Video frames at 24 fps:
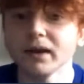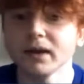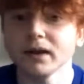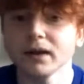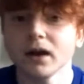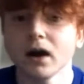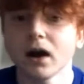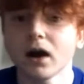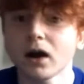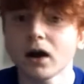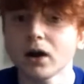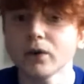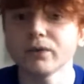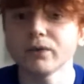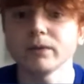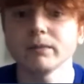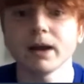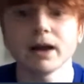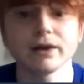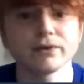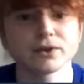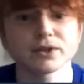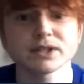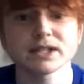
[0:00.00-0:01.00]
mate, if
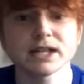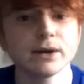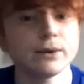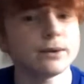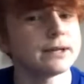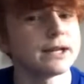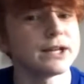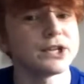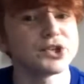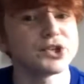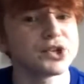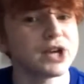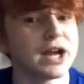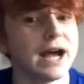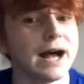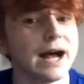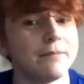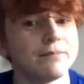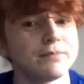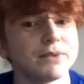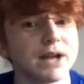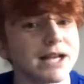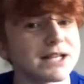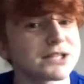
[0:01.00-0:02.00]
you're still in the chat,
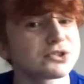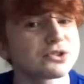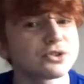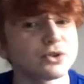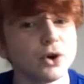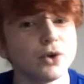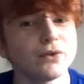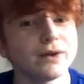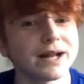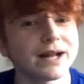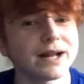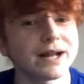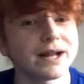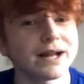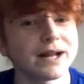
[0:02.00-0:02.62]
I saw that